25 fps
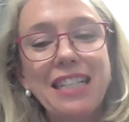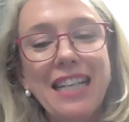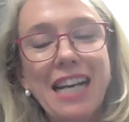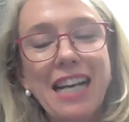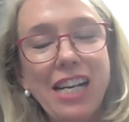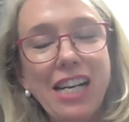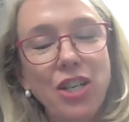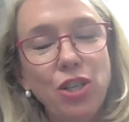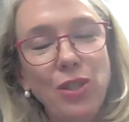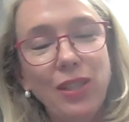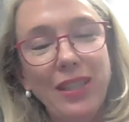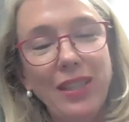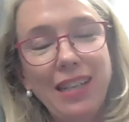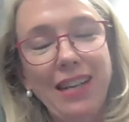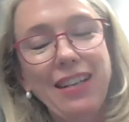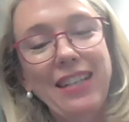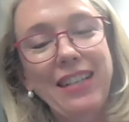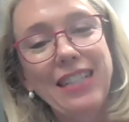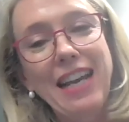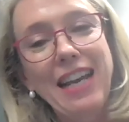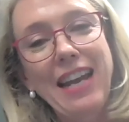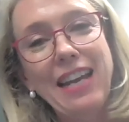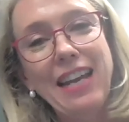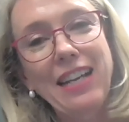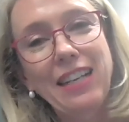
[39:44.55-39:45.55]
data is going
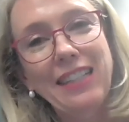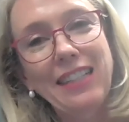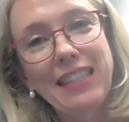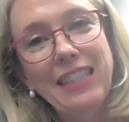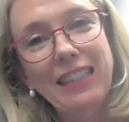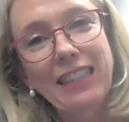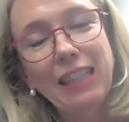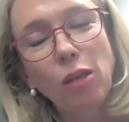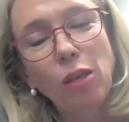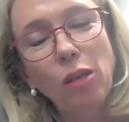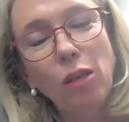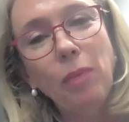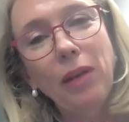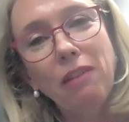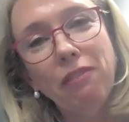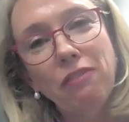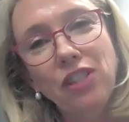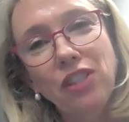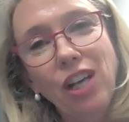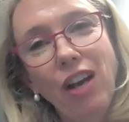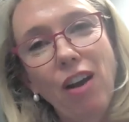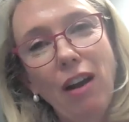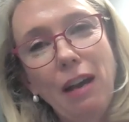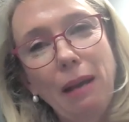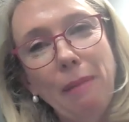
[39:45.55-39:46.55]
to take us a little bit of
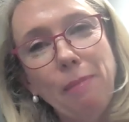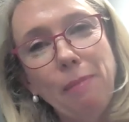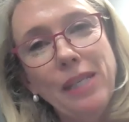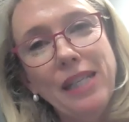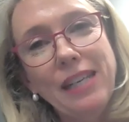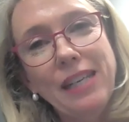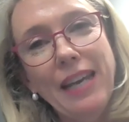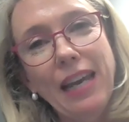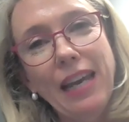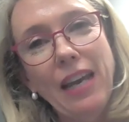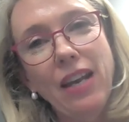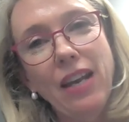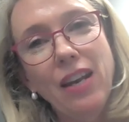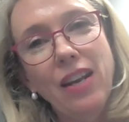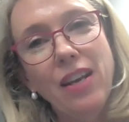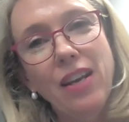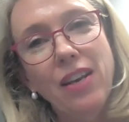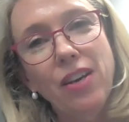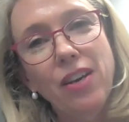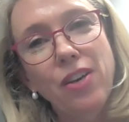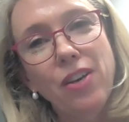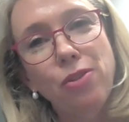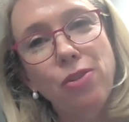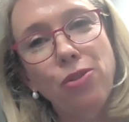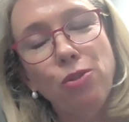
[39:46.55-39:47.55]
time to get
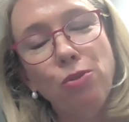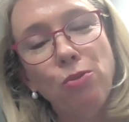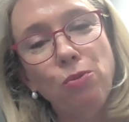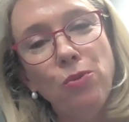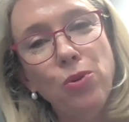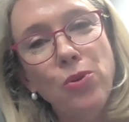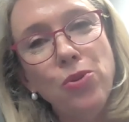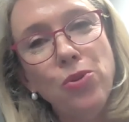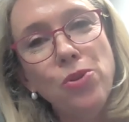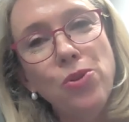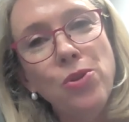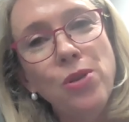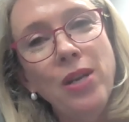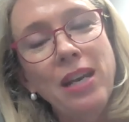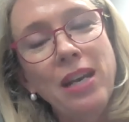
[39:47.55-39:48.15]
through.